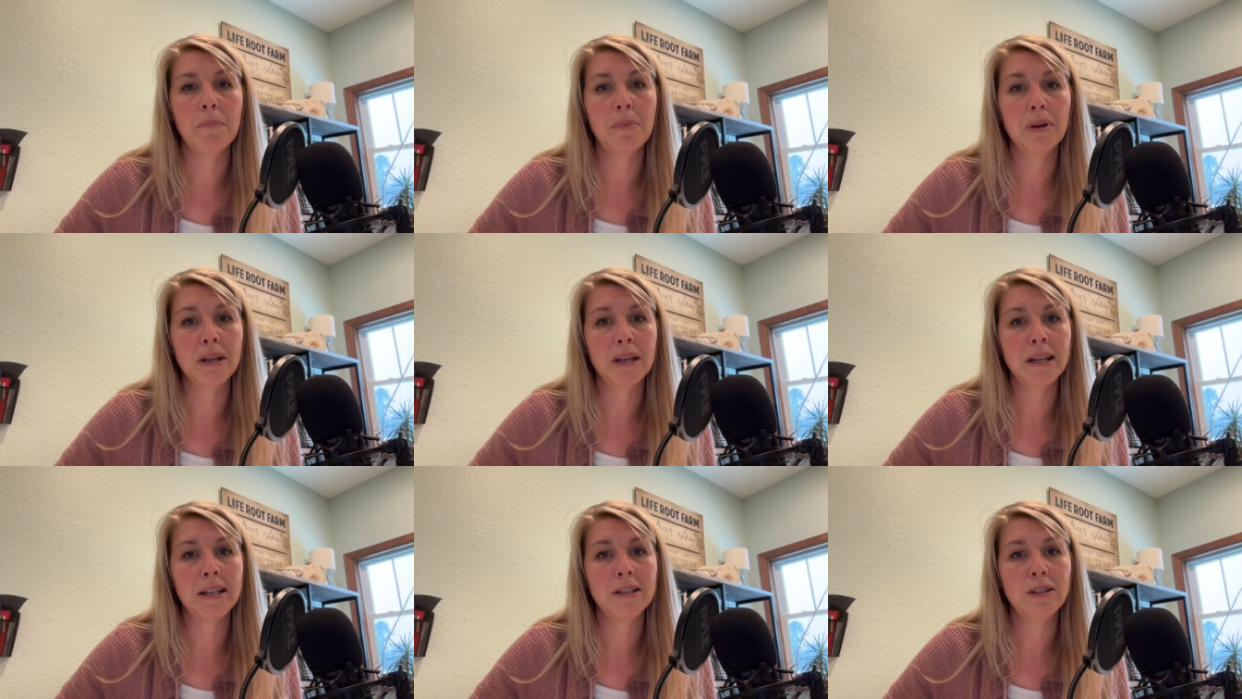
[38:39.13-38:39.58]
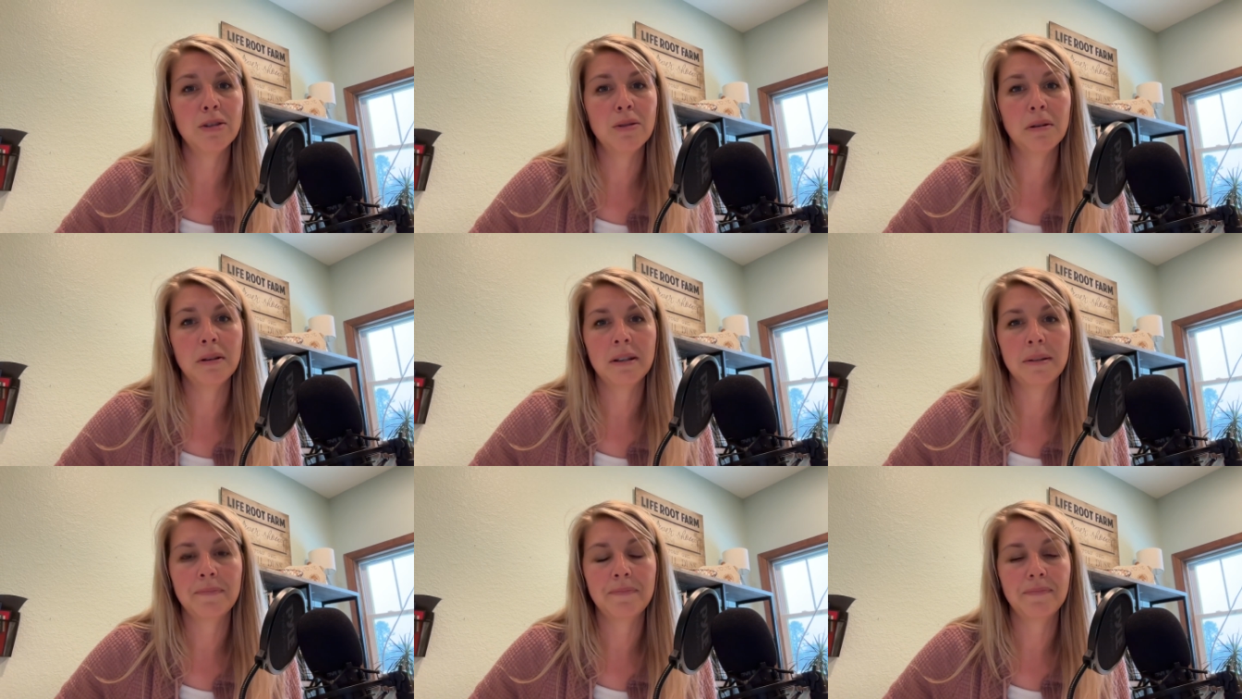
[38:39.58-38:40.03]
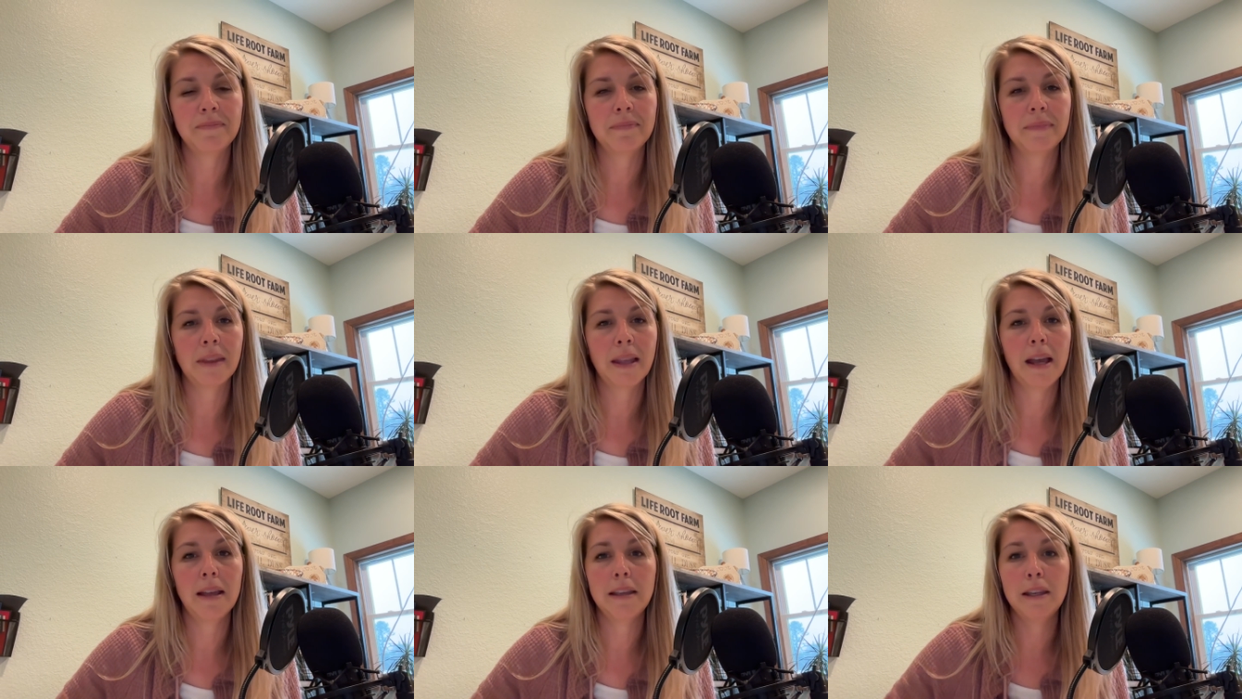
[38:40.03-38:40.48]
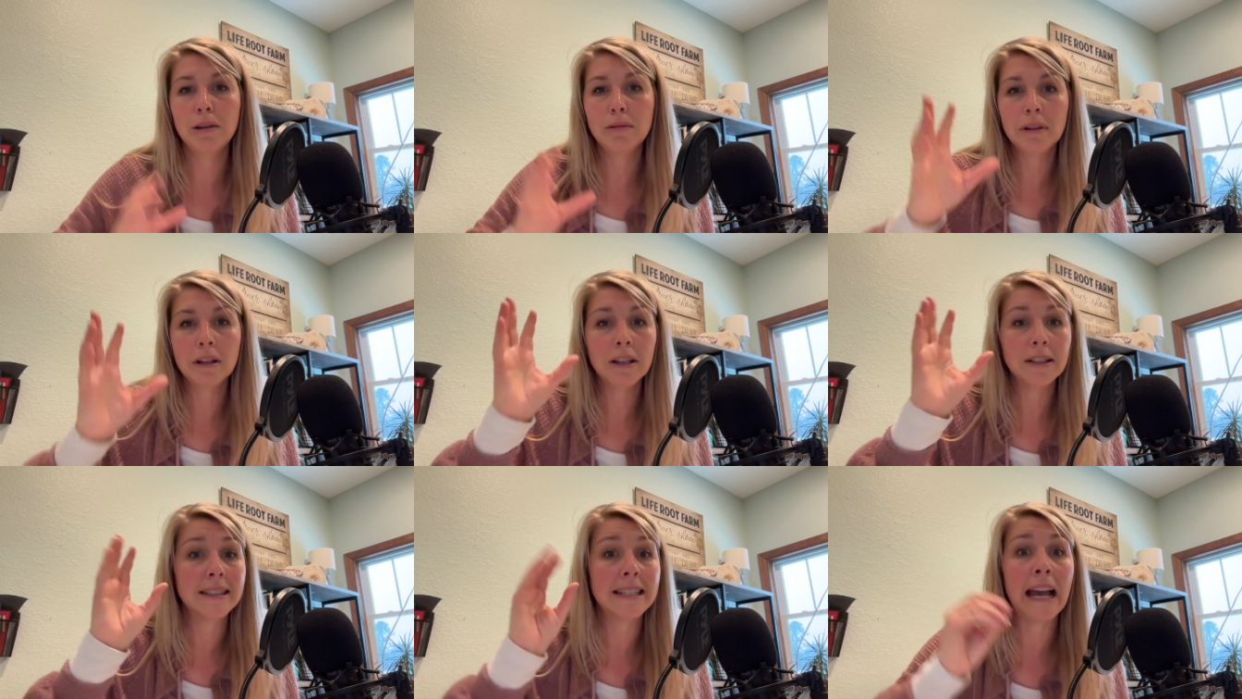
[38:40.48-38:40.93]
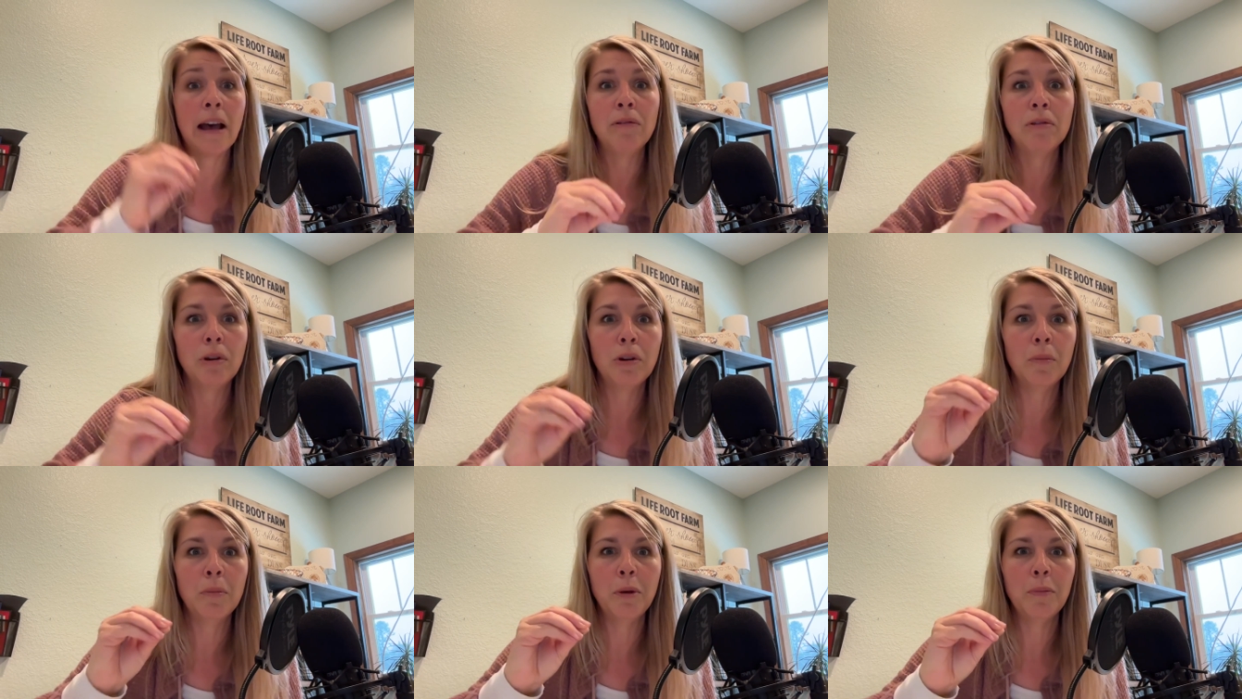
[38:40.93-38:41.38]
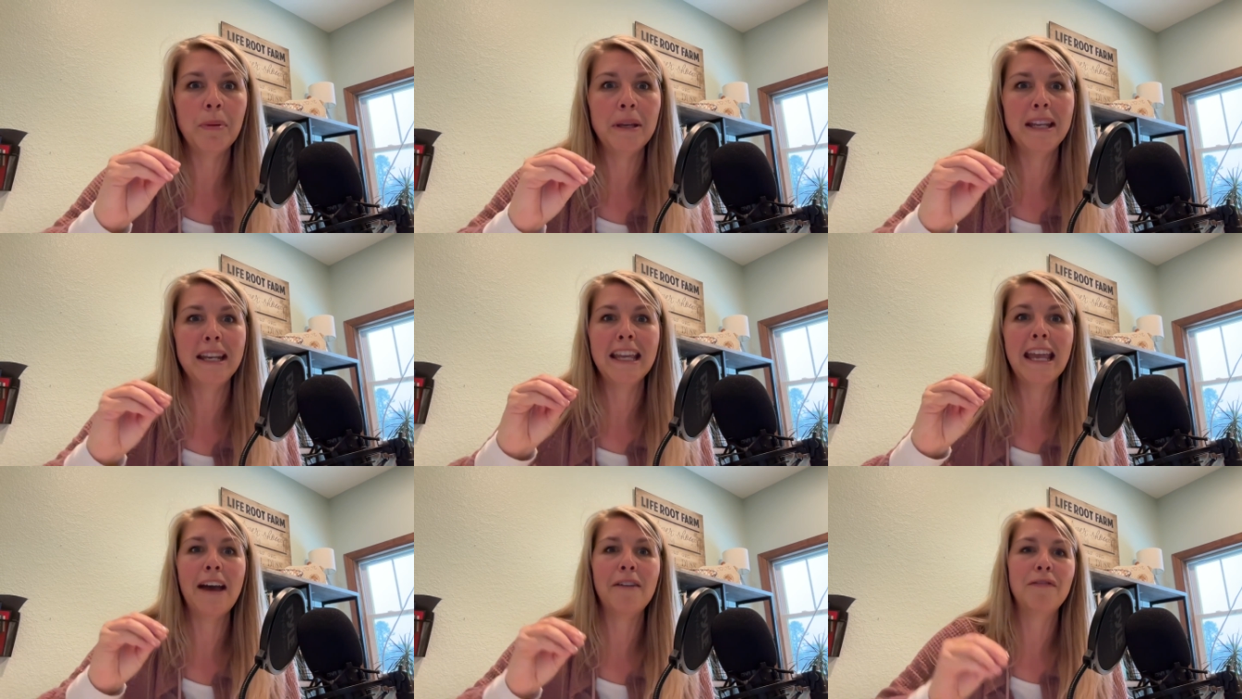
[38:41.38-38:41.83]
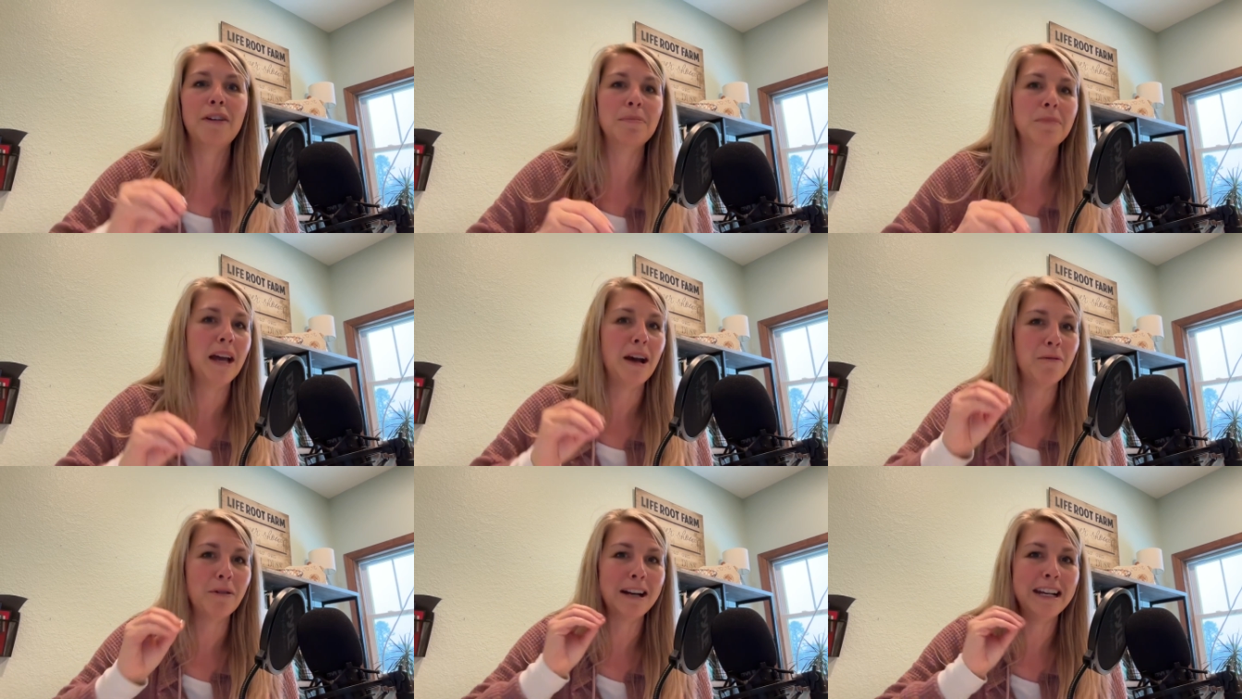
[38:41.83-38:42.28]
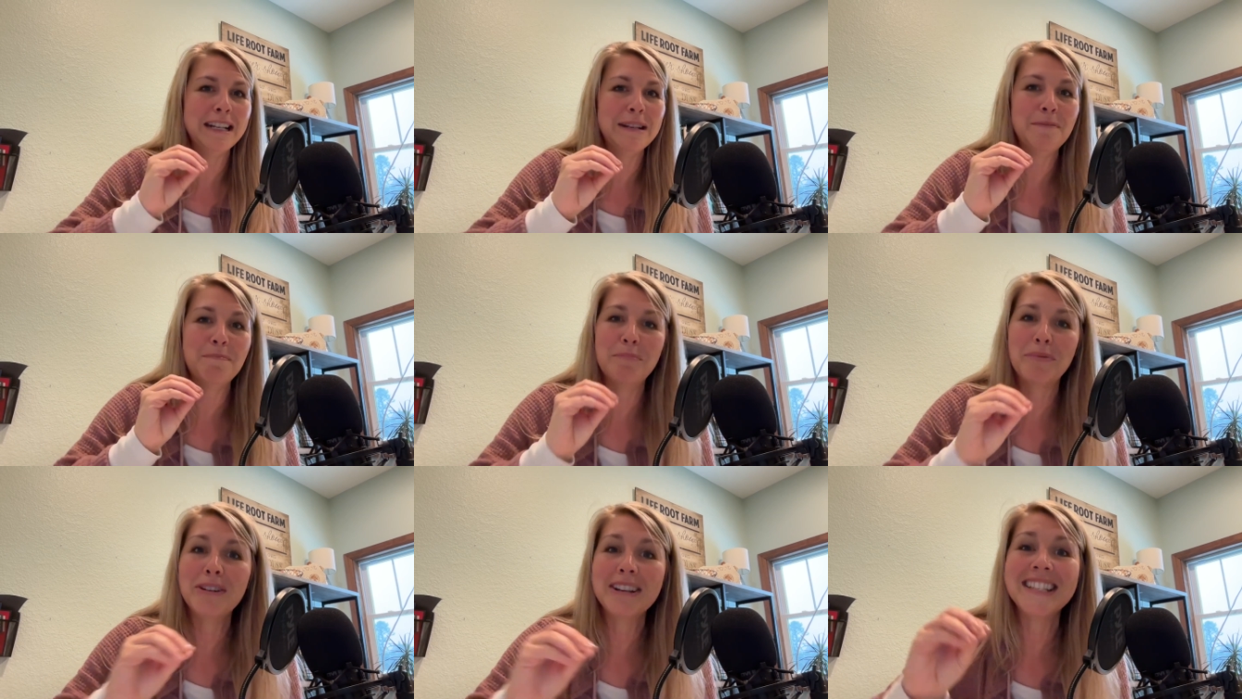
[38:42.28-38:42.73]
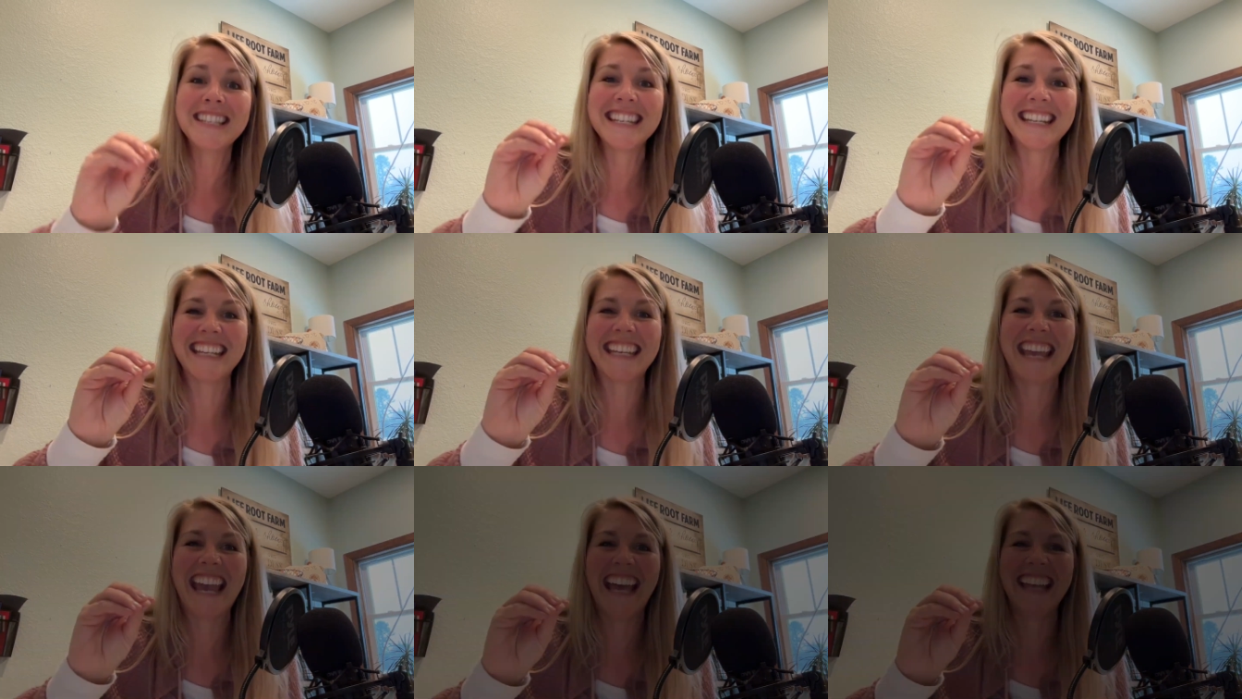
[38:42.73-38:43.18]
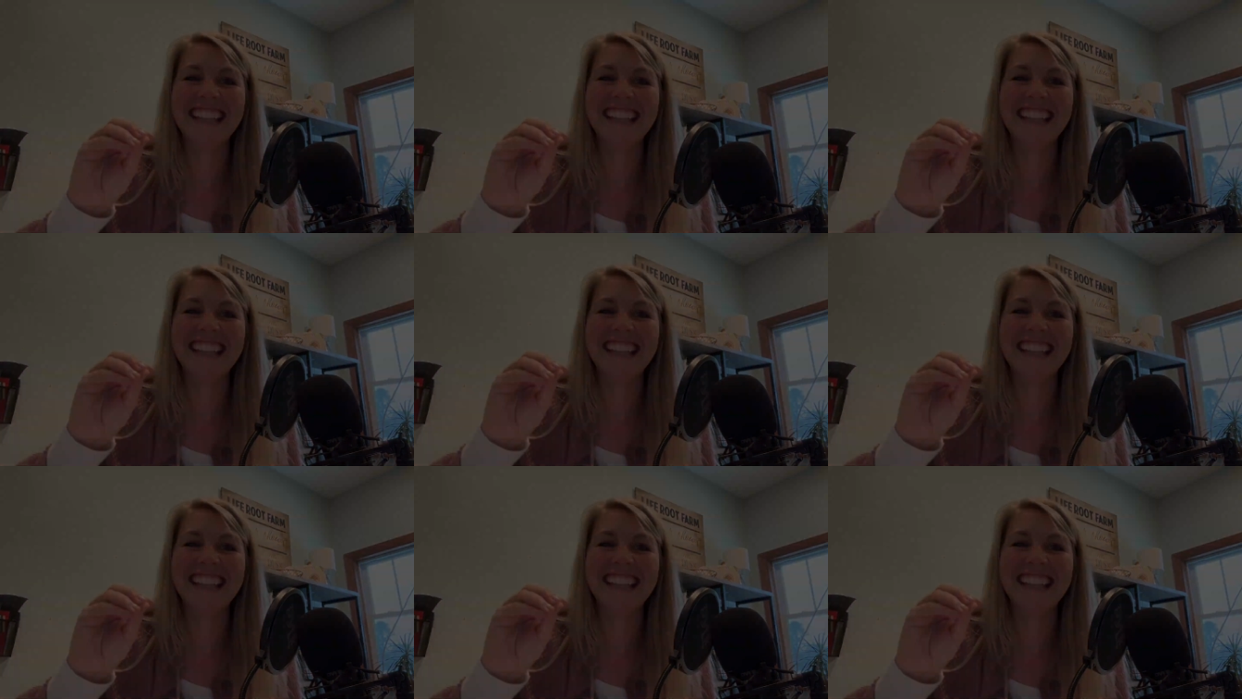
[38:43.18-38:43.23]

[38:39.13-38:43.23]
and put it into a cute little downloadable PDF. I'm not ready to print it